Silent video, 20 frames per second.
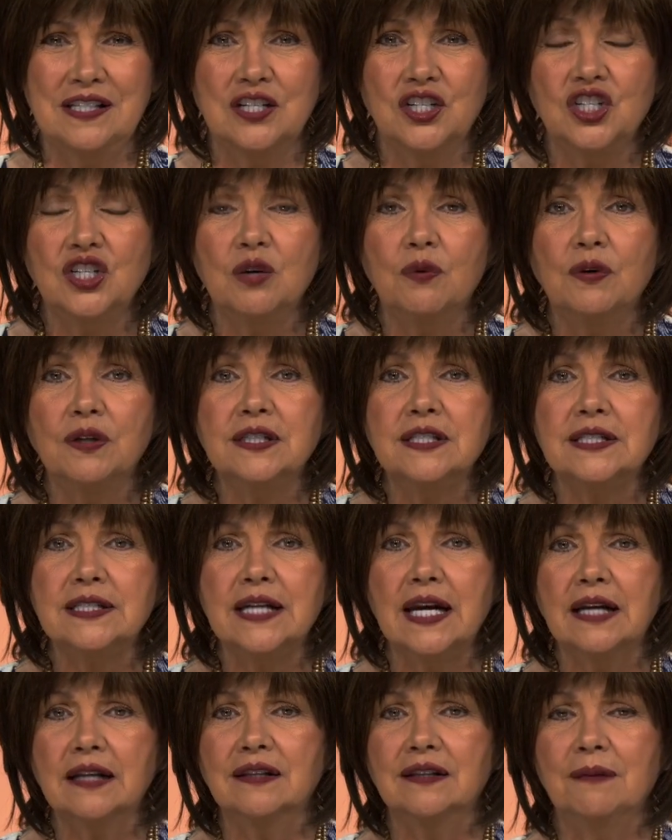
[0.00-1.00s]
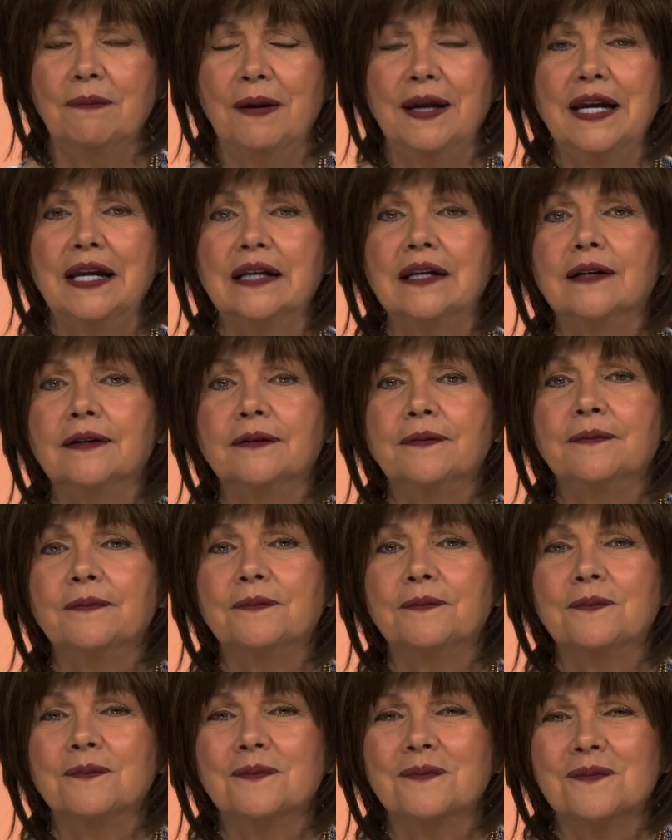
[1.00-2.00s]
And she wouldn't take the bait.
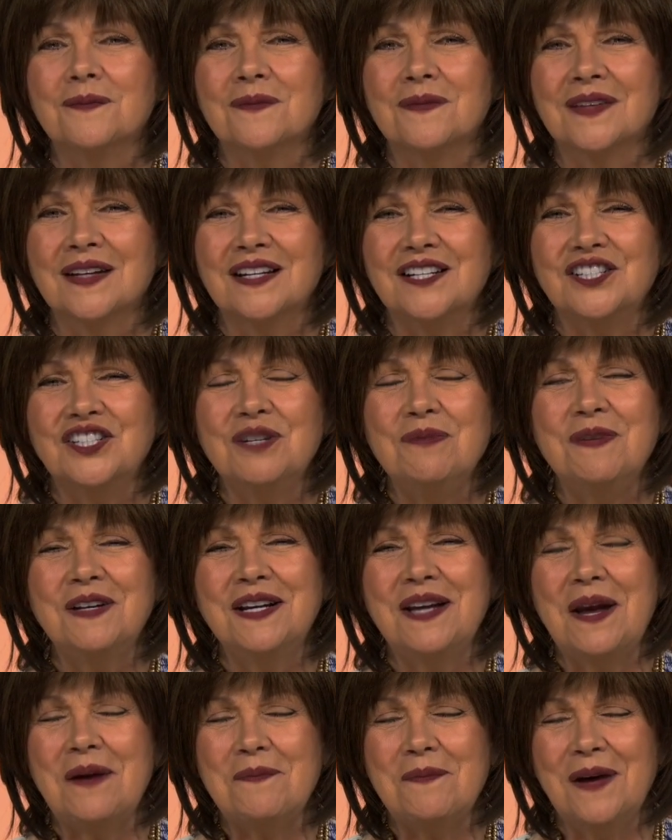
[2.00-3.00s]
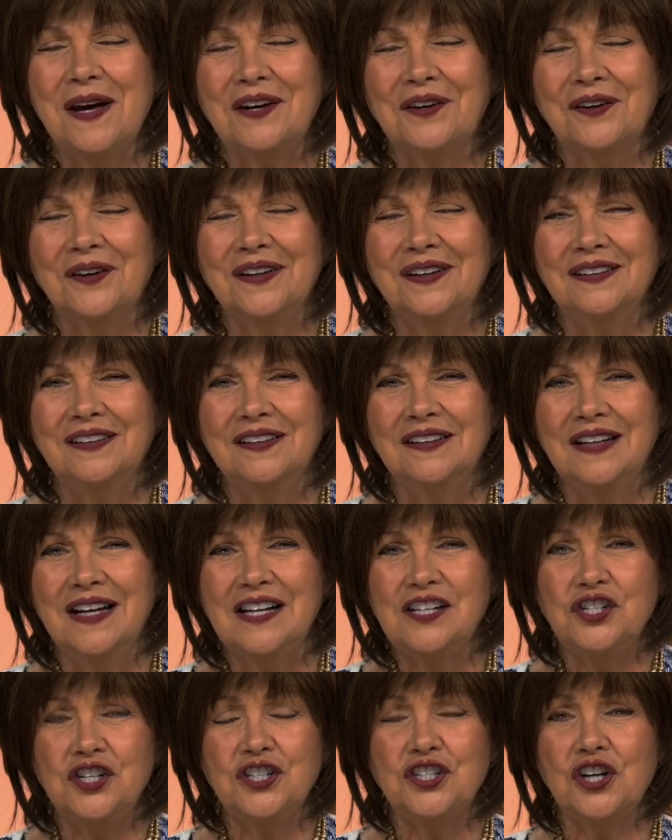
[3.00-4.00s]
She became better.
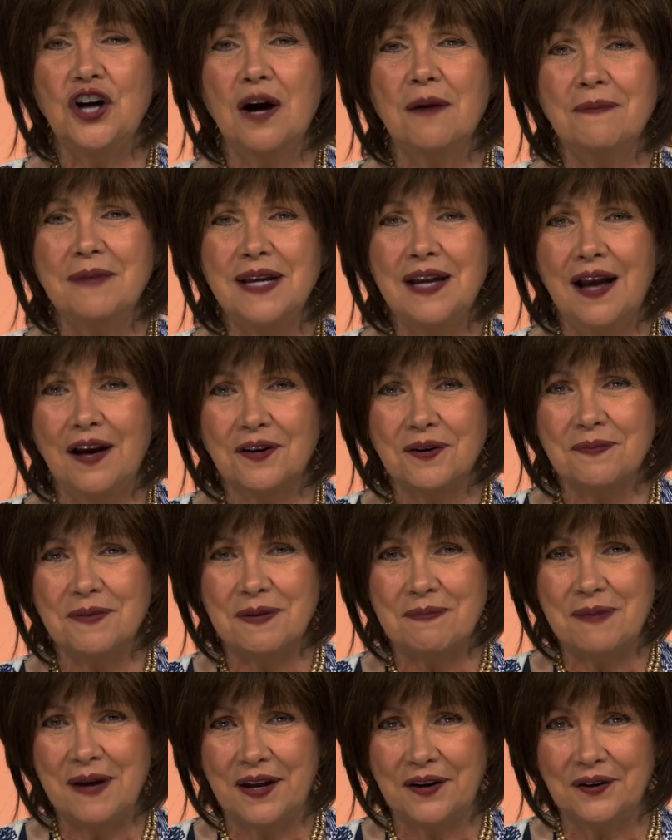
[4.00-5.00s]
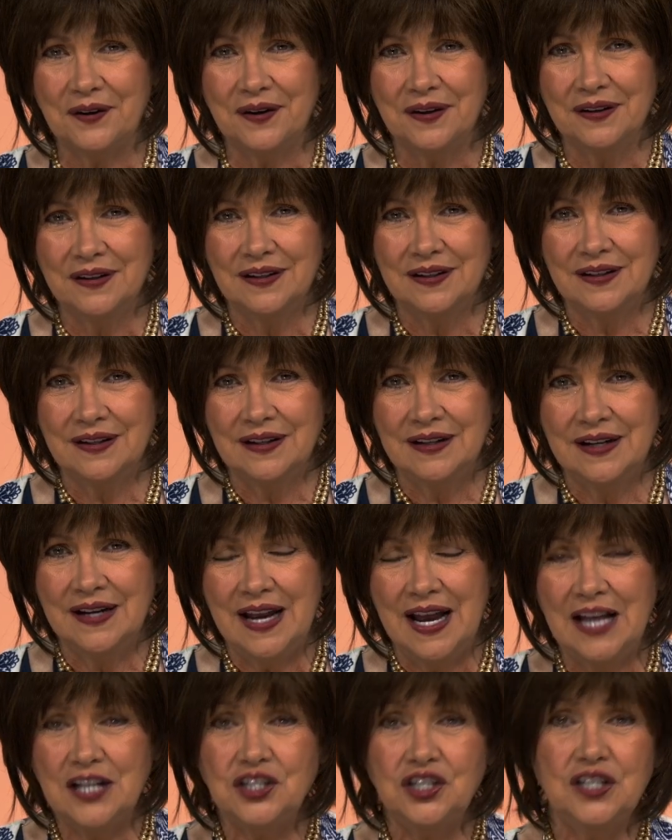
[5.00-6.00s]
And she taught me how to be better.
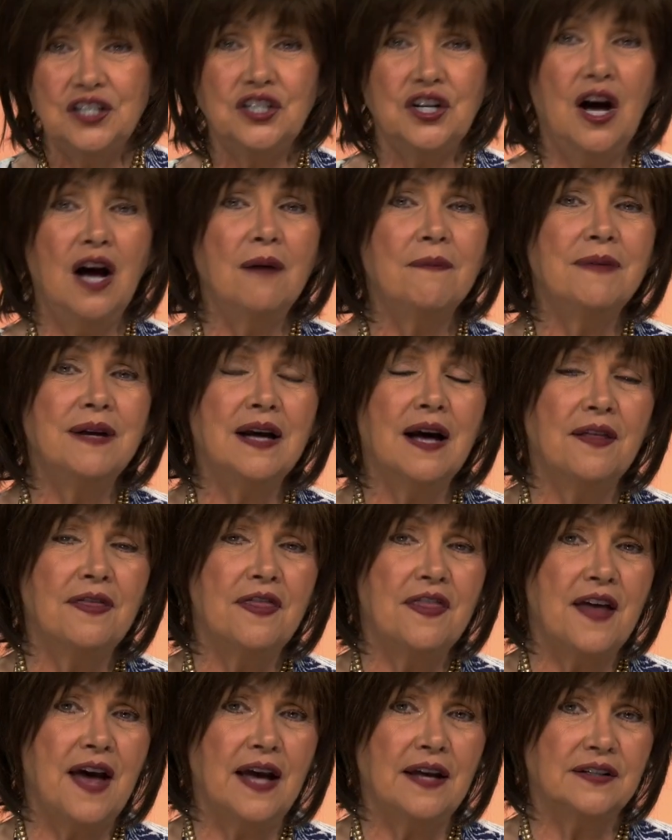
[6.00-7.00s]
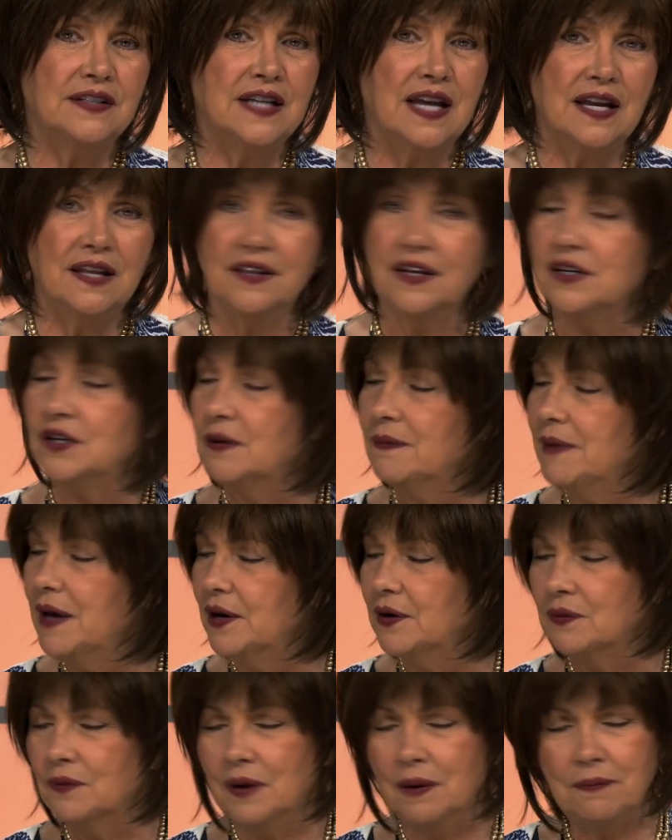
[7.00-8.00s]
And she taught me on that day that no
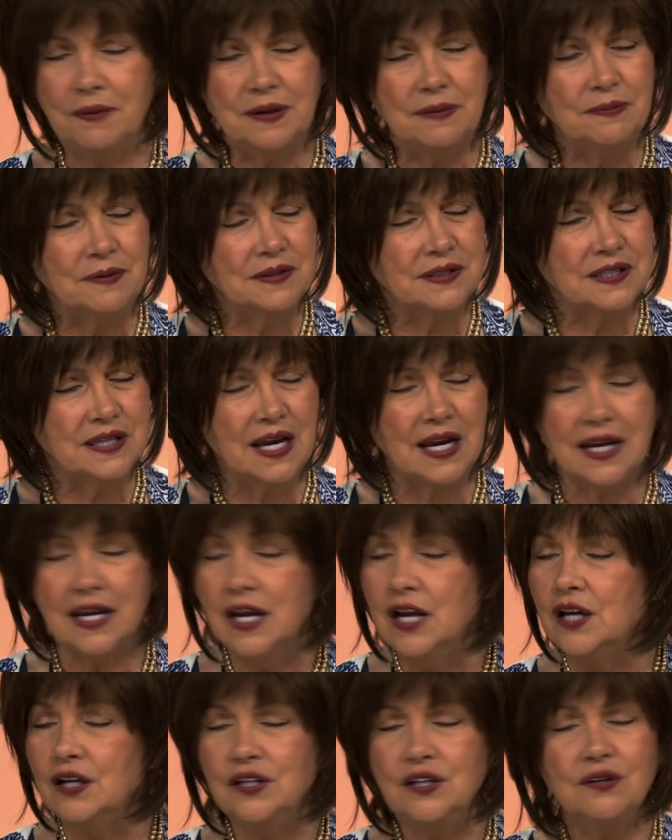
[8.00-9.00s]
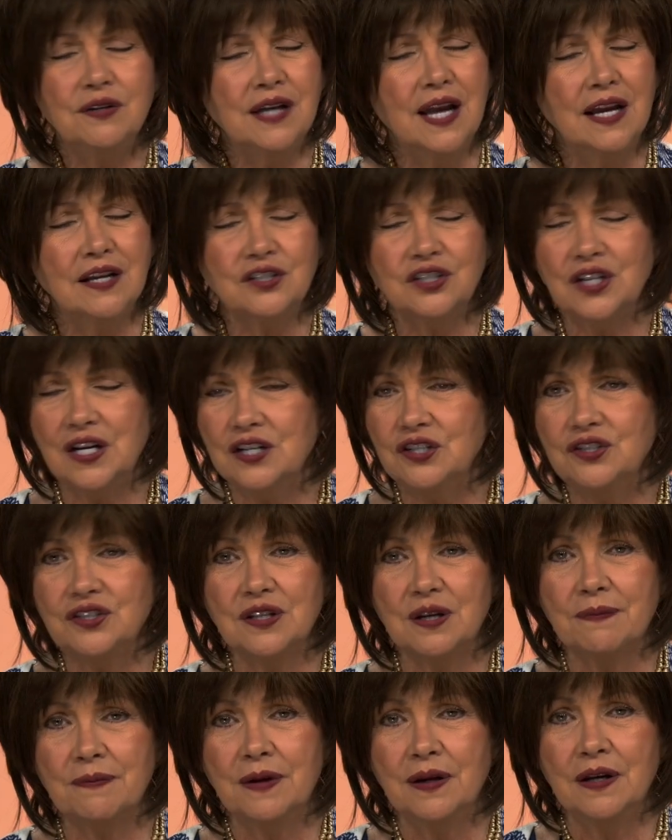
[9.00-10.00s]
matter what people say, you can't change
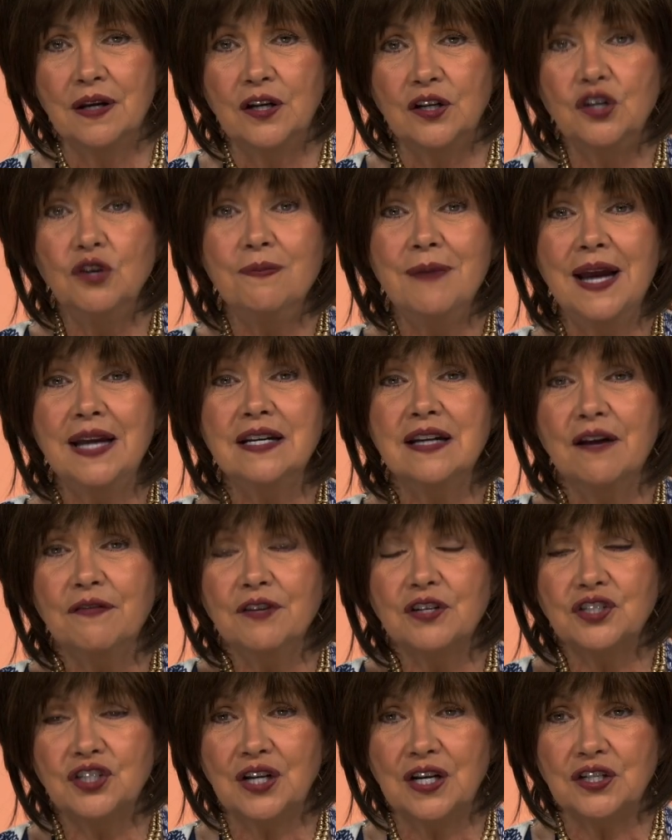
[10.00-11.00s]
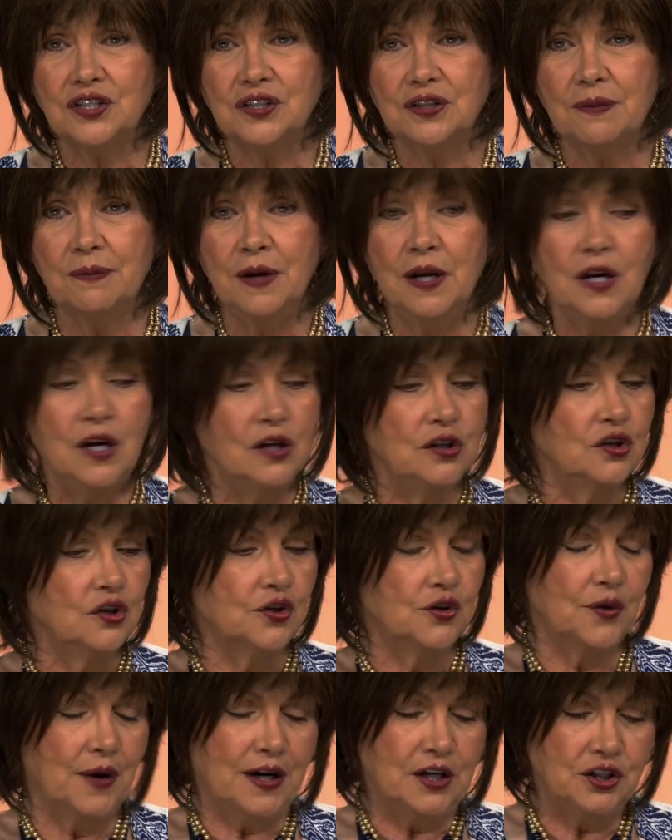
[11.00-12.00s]
them. You may never change them. Your
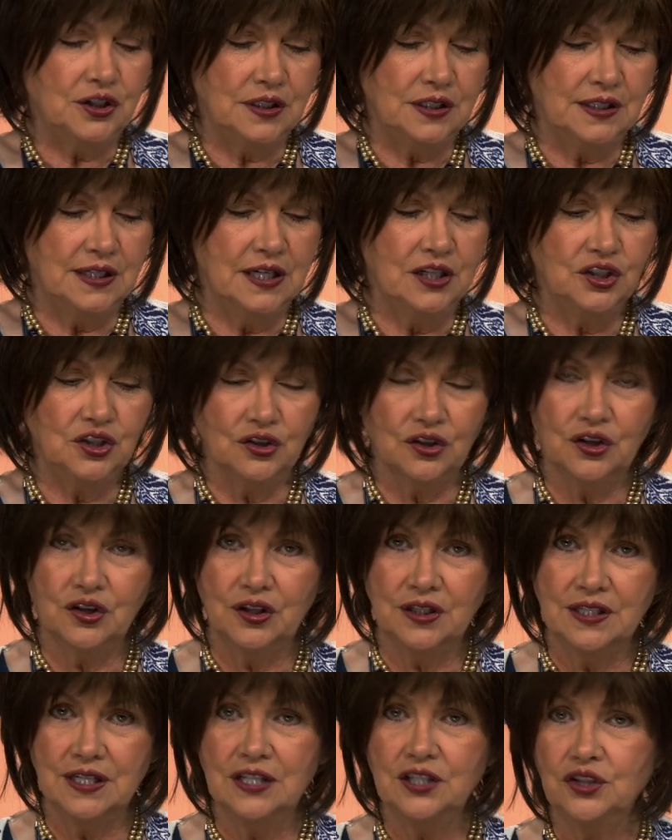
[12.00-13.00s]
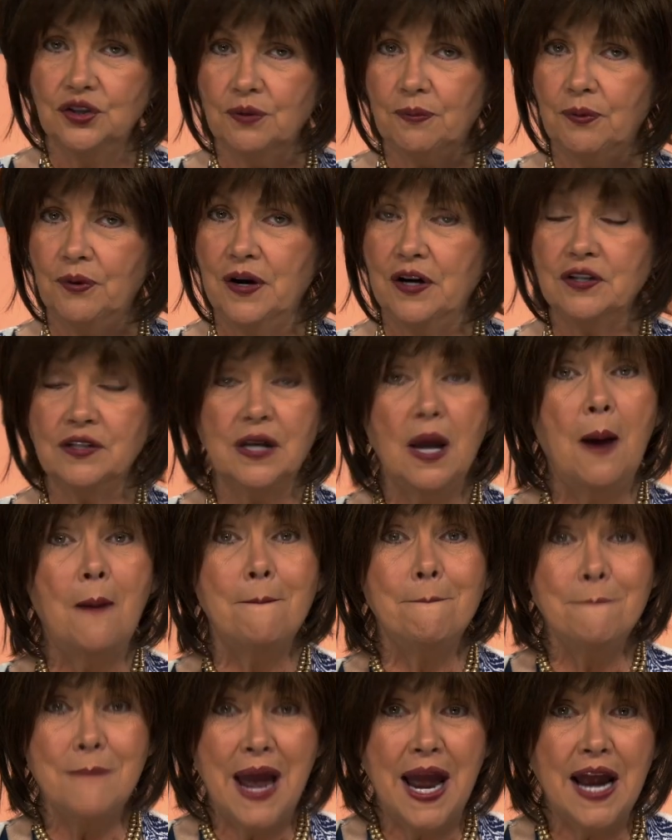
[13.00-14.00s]
graciousness, your goodness, your prayers
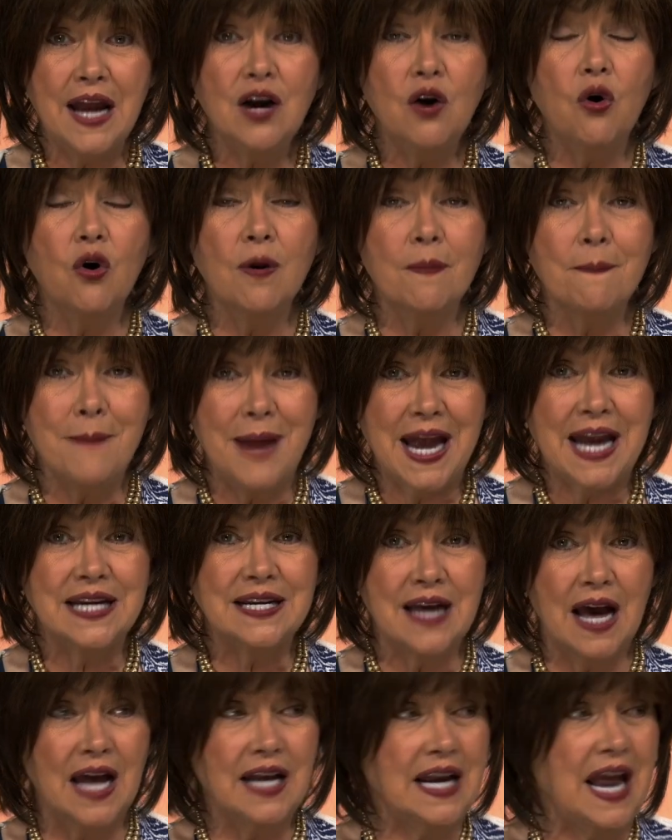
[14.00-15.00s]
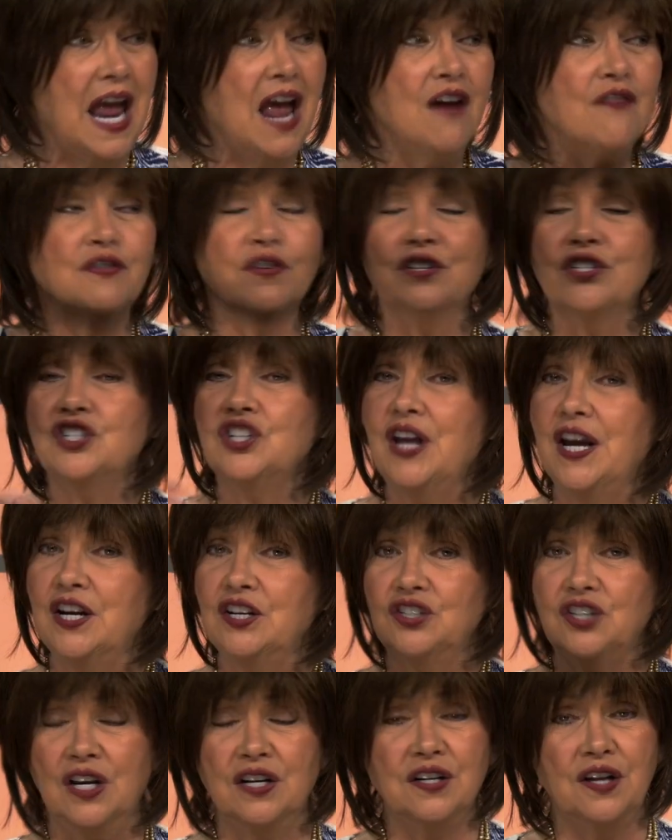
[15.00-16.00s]
may or may not ever
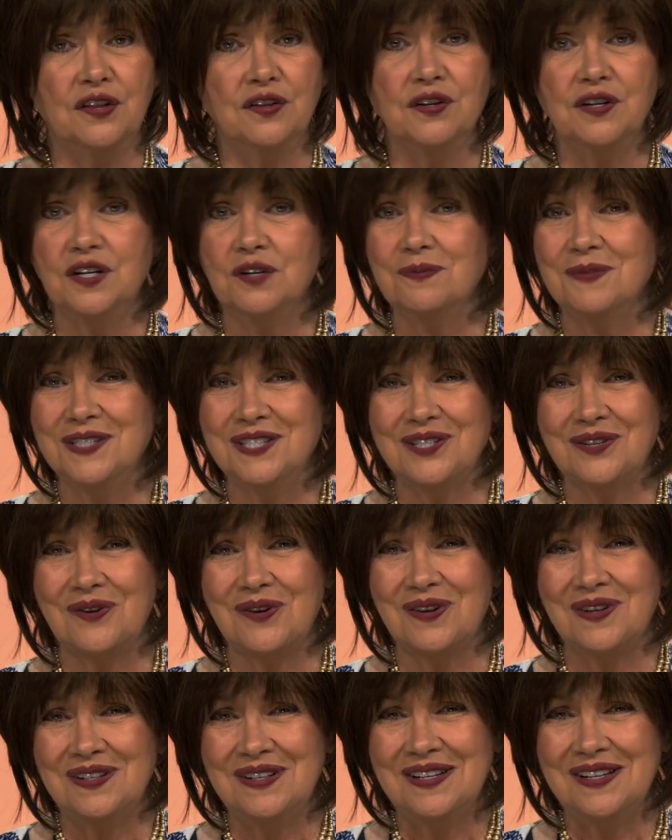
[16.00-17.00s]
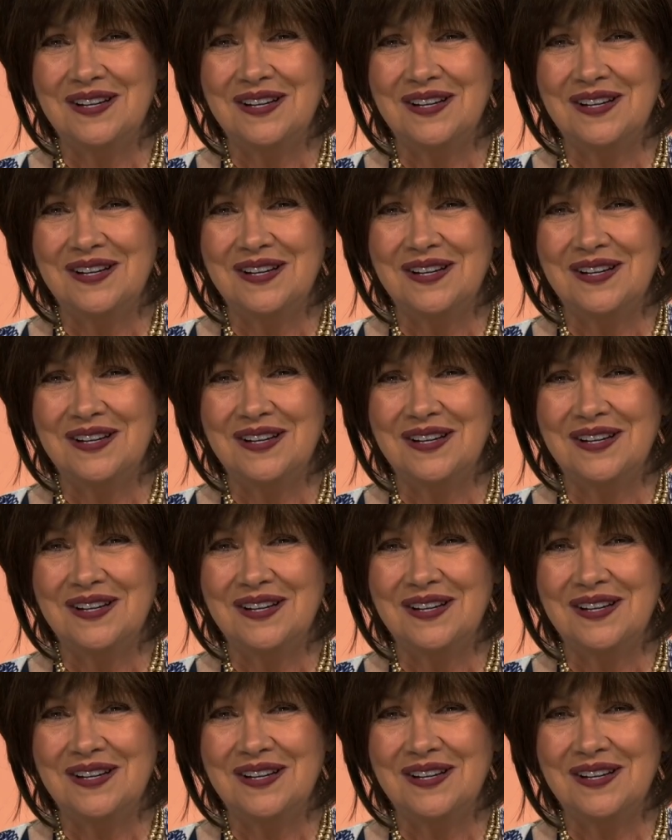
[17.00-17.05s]
change another human soul.